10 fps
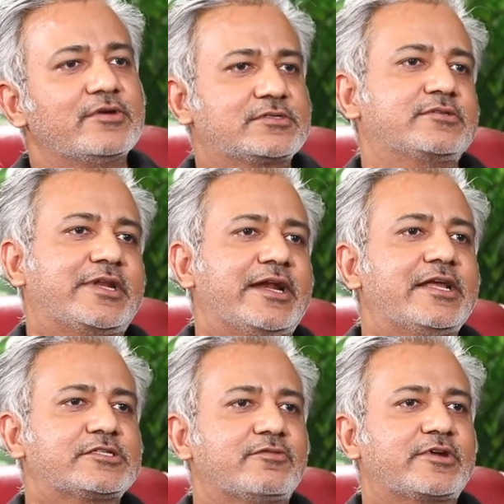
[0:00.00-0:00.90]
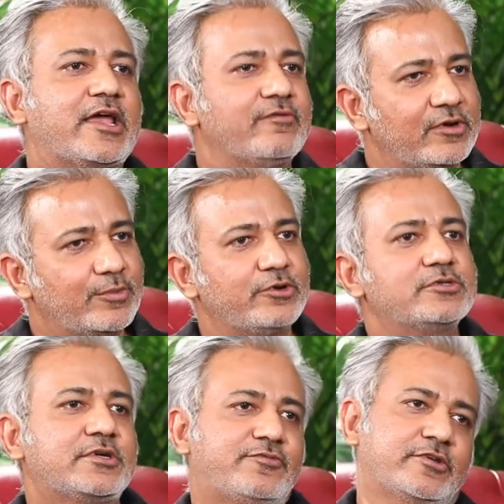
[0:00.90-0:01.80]
us 10 days of time, we'll
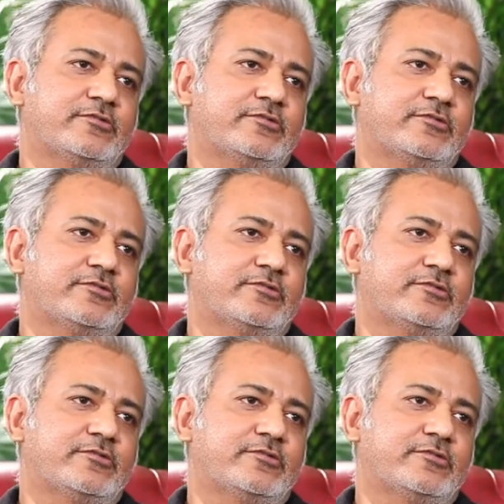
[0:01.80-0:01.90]
produce it for